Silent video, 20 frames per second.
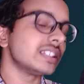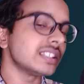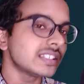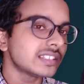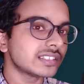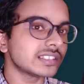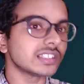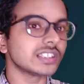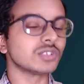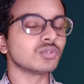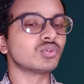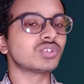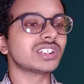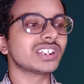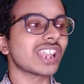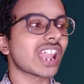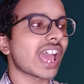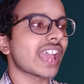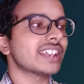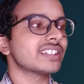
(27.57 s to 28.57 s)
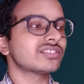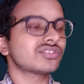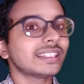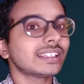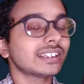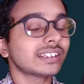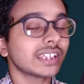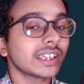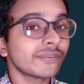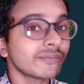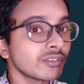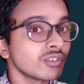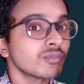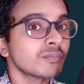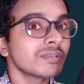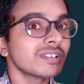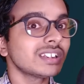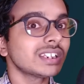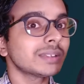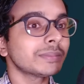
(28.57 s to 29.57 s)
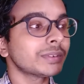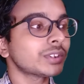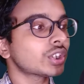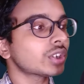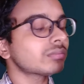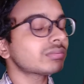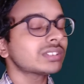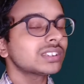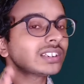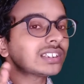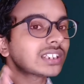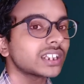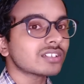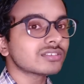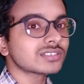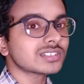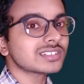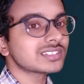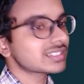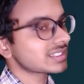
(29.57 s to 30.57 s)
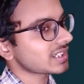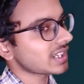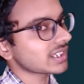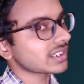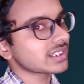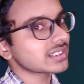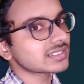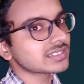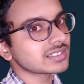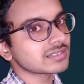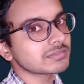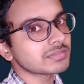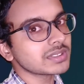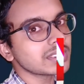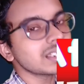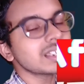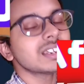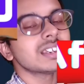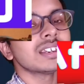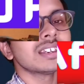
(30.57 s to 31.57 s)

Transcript: is utilized and the F U P limit of three thousand three hundred G B